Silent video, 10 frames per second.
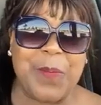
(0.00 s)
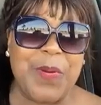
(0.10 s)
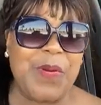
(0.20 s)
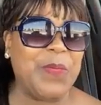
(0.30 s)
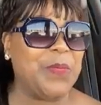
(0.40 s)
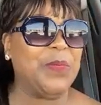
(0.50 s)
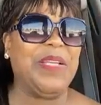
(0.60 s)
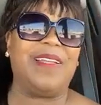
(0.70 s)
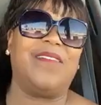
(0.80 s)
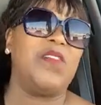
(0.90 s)
But
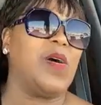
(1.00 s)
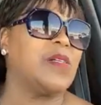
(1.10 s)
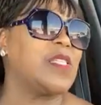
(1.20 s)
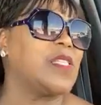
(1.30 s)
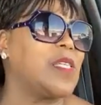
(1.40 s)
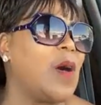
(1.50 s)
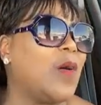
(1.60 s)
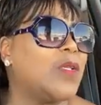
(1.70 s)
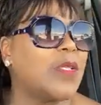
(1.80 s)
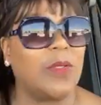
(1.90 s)
we love you all
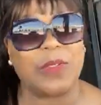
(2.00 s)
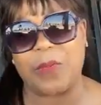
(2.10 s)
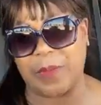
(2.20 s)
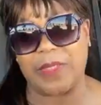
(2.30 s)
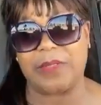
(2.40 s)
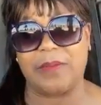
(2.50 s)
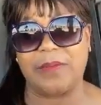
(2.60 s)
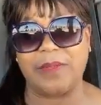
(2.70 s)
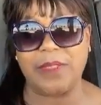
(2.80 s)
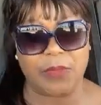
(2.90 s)
so much.
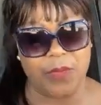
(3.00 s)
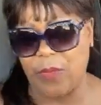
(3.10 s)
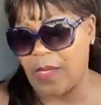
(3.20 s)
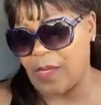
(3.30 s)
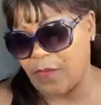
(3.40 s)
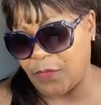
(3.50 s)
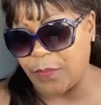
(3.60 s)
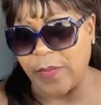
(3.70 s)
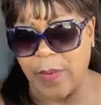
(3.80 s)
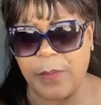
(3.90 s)
Just really, really love
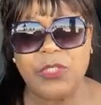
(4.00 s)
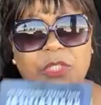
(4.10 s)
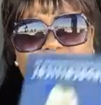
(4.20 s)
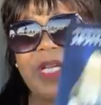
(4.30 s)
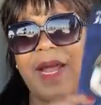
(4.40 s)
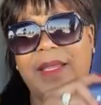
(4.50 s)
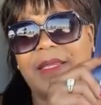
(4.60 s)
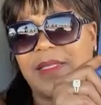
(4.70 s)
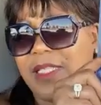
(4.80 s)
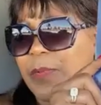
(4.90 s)
you. But you got to
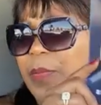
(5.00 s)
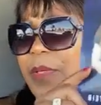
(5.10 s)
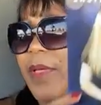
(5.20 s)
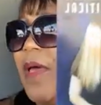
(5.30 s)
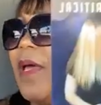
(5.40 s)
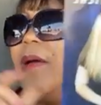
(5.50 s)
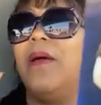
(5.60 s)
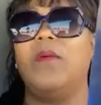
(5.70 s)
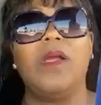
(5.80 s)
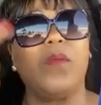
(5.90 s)
get this book.
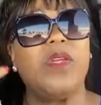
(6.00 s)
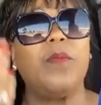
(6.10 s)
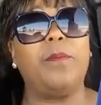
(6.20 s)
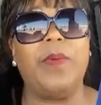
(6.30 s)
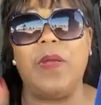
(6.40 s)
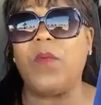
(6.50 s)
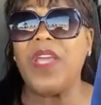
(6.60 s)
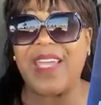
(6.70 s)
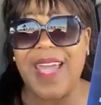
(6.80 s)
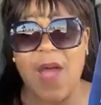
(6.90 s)
And when you
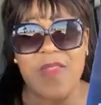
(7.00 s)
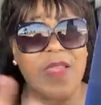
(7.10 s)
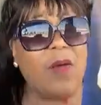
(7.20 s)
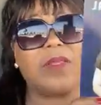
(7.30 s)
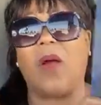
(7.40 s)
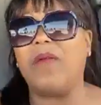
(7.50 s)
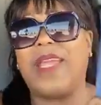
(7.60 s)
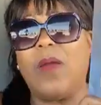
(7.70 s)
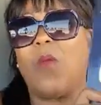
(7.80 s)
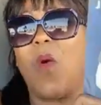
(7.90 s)

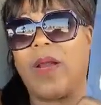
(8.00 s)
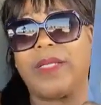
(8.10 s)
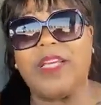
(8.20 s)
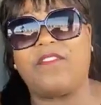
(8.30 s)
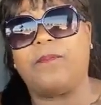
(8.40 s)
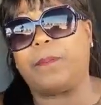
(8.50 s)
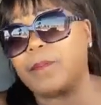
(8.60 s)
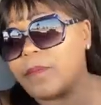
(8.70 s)
don't get one. Get